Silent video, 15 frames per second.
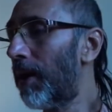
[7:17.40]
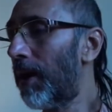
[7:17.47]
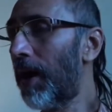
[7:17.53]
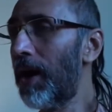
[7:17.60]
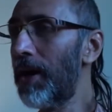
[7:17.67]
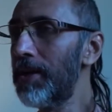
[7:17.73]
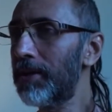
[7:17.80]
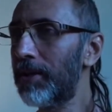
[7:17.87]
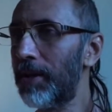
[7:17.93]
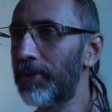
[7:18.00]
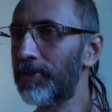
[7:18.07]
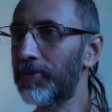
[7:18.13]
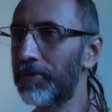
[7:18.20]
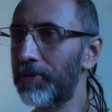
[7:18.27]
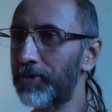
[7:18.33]

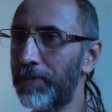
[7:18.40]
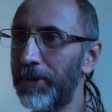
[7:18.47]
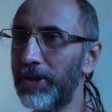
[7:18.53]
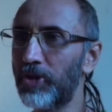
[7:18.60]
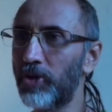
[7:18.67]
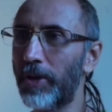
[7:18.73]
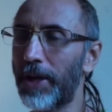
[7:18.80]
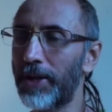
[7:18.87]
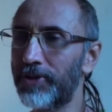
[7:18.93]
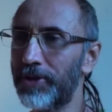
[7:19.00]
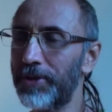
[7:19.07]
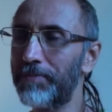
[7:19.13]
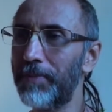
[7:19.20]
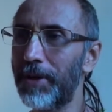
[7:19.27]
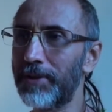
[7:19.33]
high-class spiritual
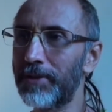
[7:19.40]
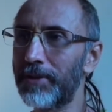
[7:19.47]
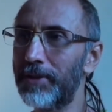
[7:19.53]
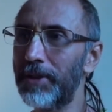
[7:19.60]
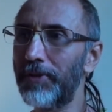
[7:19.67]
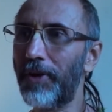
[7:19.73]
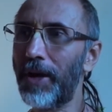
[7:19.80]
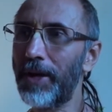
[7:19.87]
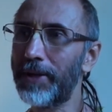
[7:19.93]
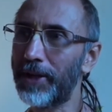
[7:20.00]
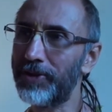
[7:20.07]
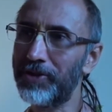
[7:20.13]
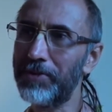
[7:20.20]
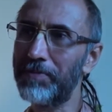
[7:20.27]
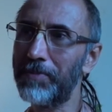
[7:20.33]
achievement, divine
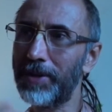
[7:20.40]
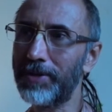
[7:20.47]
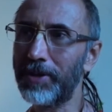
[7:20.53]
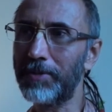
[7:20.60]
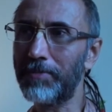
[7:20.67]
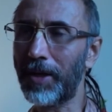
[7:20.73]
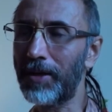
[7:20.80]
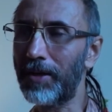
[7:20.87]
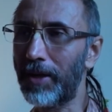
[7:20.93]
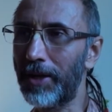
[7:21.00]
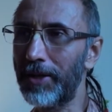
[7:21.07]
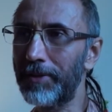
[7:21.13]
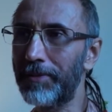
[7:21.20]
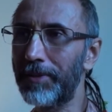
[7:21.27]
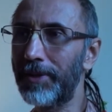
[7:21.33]
achievement in my
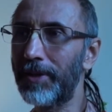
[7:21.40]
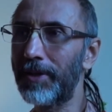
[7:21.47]
life.